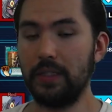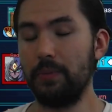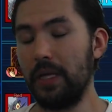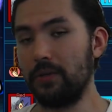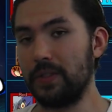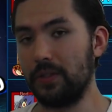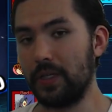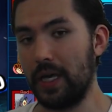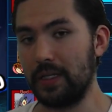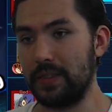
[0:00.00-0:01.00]
Tomato still
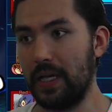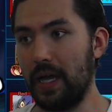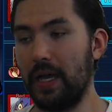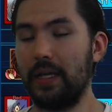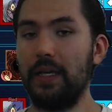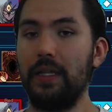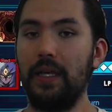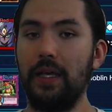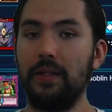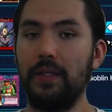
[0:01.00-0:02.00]
can't attack, and
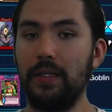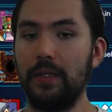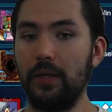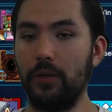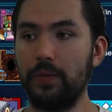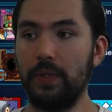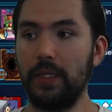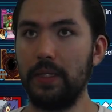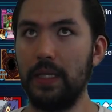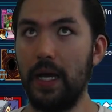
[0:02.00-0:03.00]
then the Ultimate
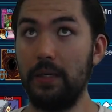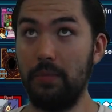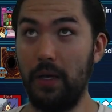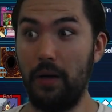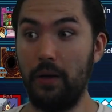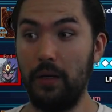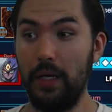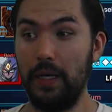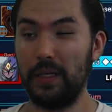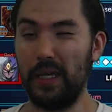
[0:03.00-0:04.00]
Nightmare
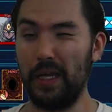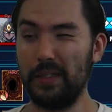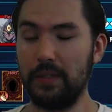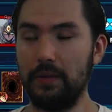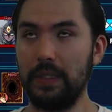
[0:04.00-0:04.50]
can't.